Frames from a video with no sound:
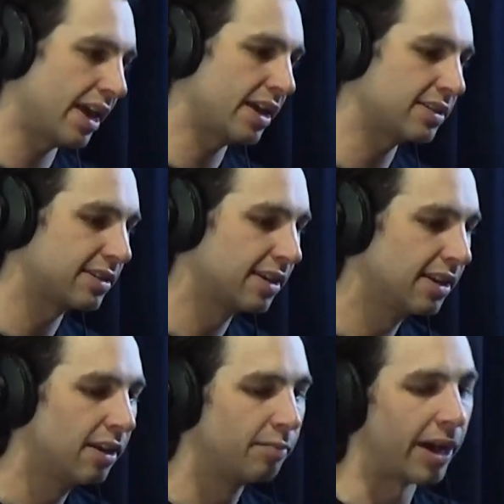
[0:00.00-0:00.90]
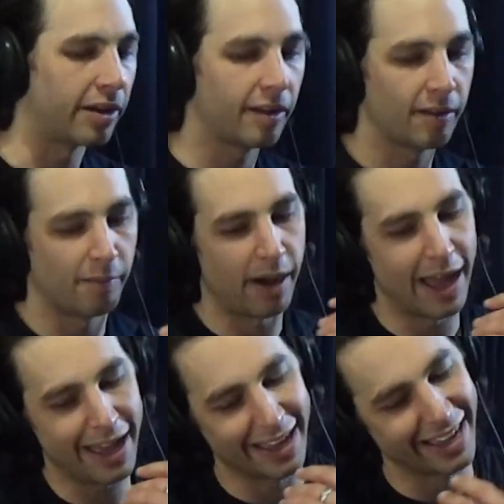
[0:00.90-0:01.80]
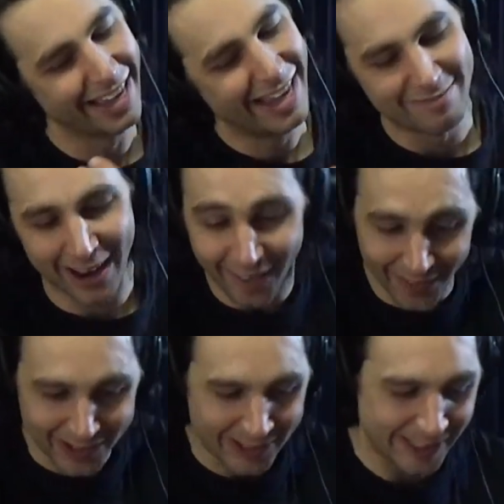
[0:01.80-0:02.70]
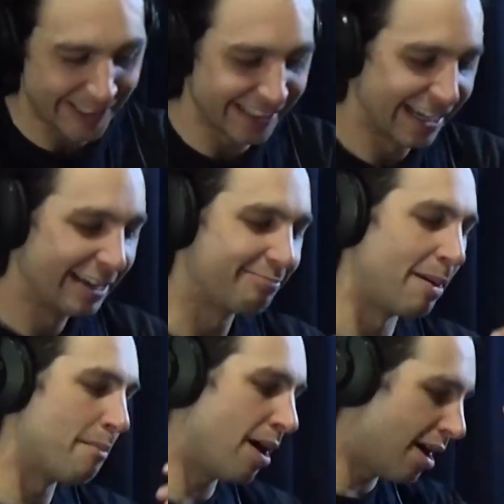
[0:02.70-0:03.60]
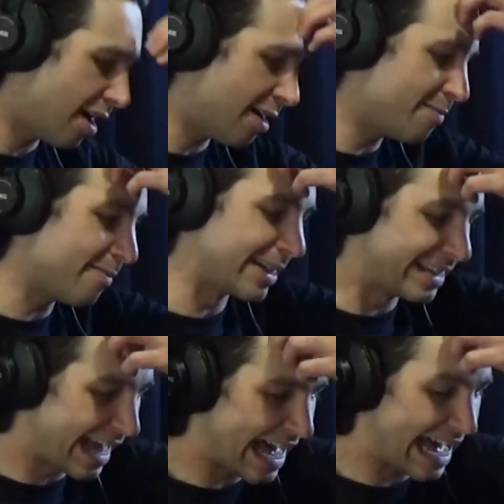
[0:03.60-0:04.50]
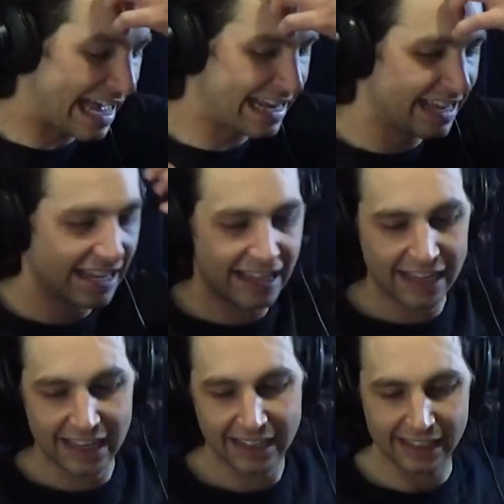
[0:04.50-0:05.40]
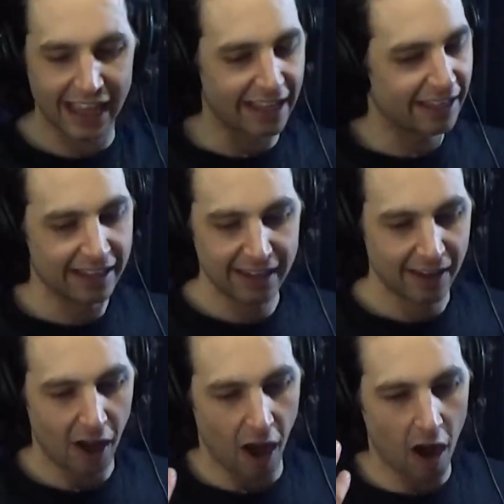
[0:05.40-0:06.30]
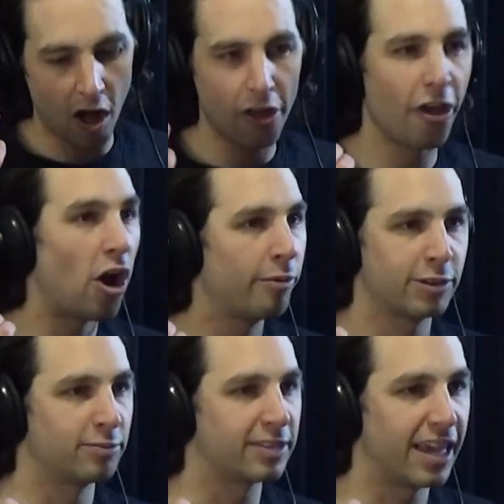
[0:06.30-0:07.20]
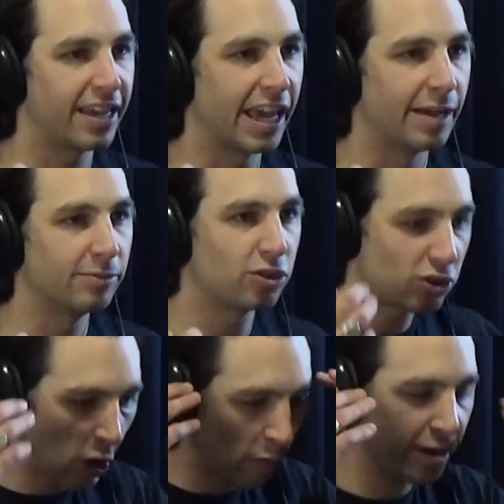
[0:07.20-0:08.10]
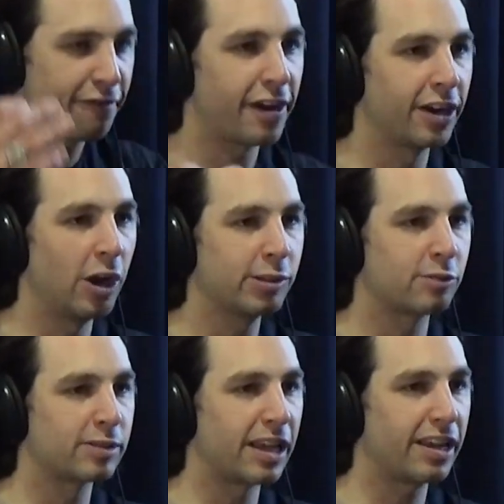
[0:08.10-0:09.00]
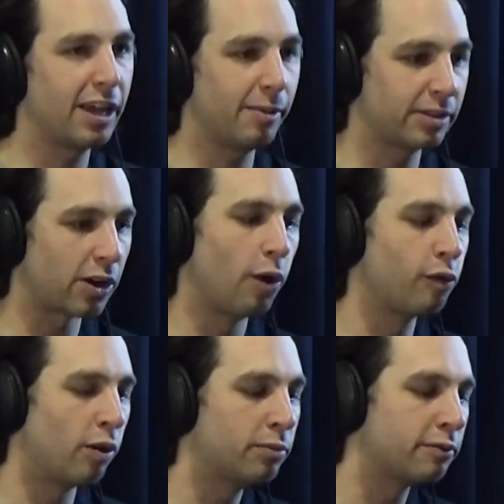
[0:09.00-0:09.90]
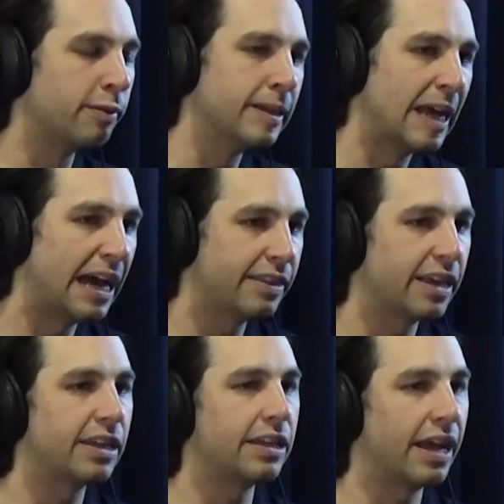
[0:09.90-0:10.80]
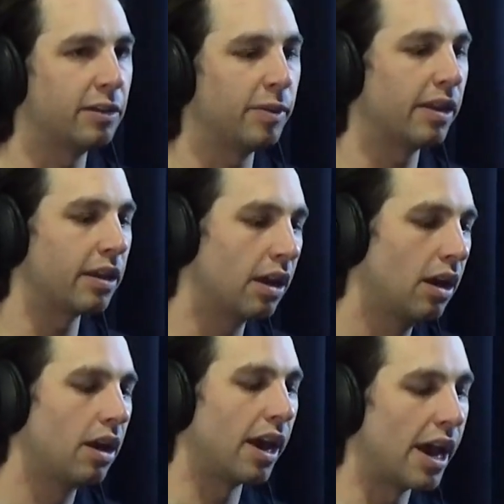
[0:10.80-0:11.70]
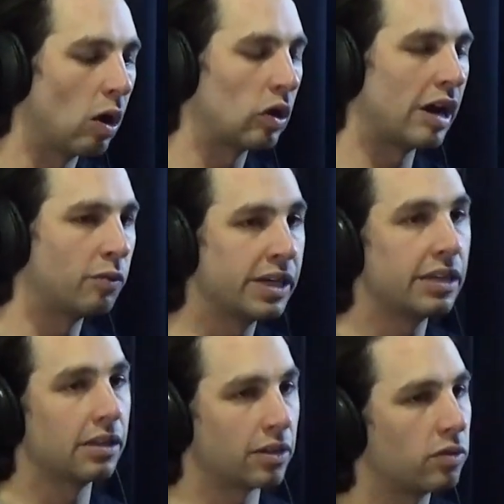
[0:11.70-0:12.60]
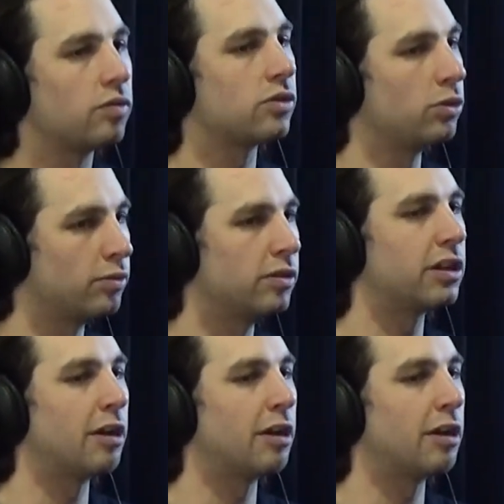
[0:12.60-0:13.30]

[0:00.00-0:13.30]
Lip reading: aunts, my my uncles, my mom, my dad, like all the homies from skate camp. So many fucking homies from skate camp. It was like overwhelming for my dad that he had to be like, hey, hold on, we need like 2 of you